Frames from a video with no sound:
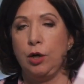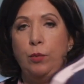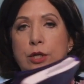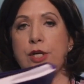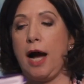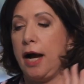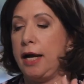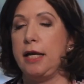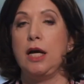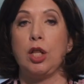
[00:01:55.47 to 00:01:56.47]
which
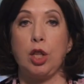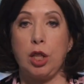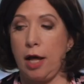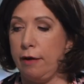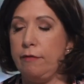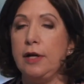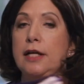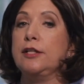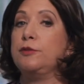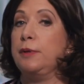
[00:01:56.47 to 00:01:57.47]
I love,
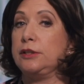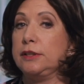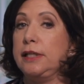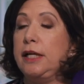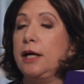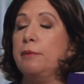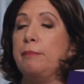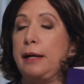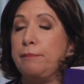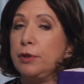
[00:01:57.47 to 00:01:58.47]
especially
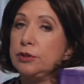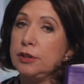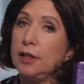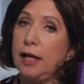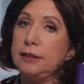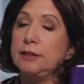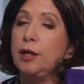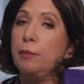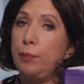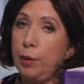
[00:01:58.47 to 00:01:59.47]
my personalized
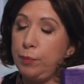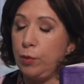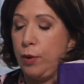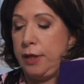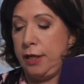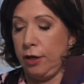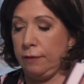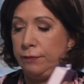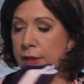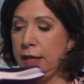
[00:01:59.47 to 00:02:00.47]
purple one here.